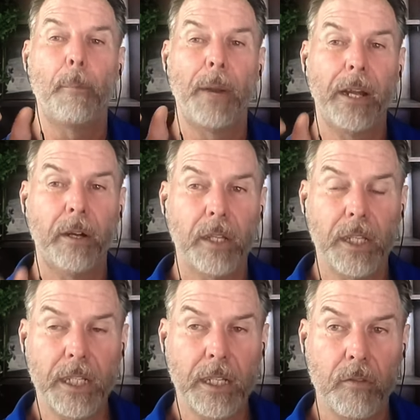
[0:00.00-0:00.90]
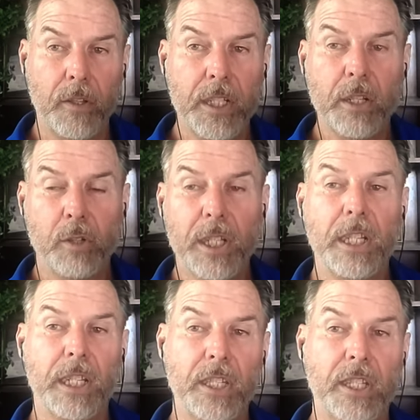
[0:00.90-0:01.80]
apparently, the DOT
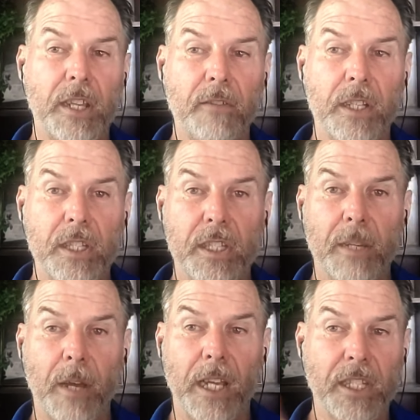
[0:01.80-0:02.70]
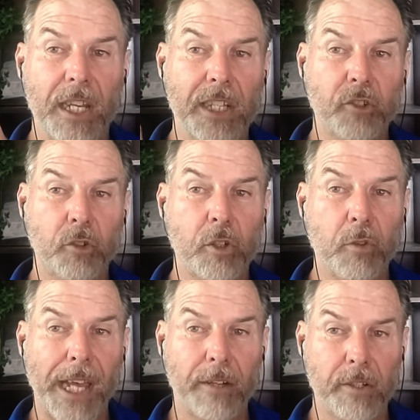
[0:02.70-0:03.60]
is giving semis an extra
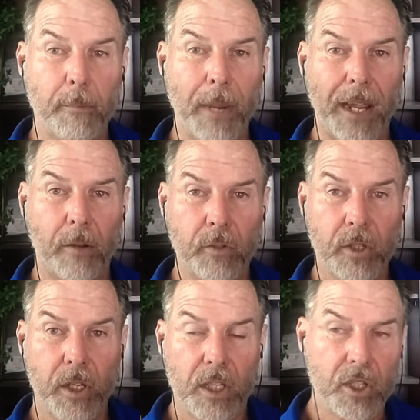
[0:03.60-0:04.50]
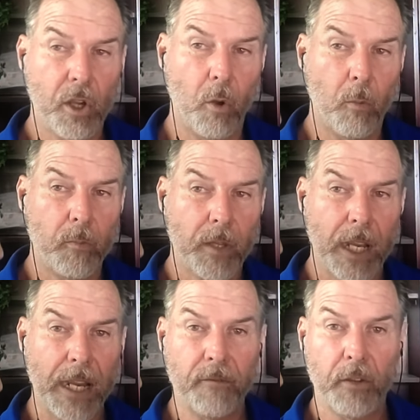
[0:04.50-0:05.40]
2,000 pounds. So
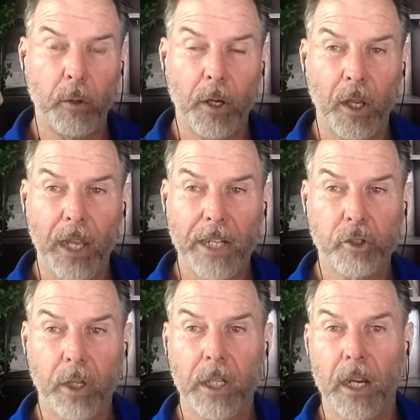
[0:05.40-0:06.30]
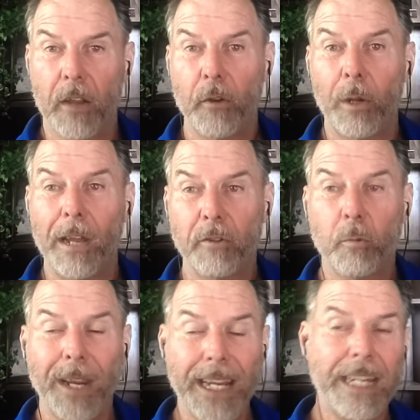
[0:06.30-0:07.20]
if they're an electric, they're allowed to
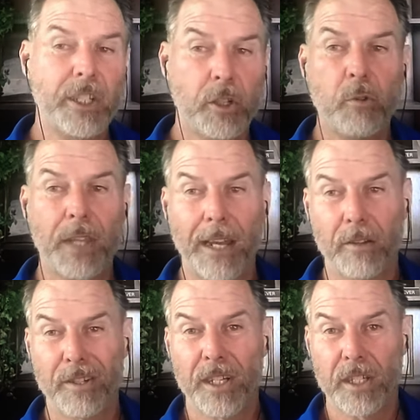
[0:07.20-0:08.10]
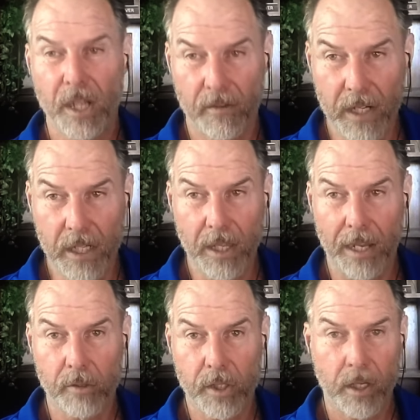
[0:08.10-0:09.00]
weigh 82,000 instead of
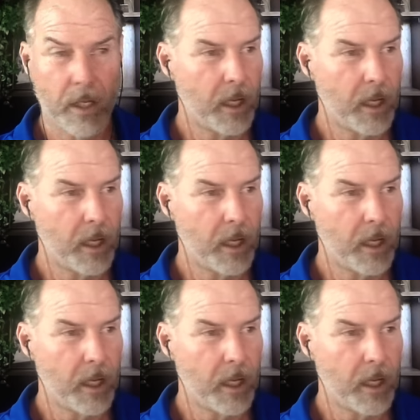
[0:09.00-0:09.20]
80,000.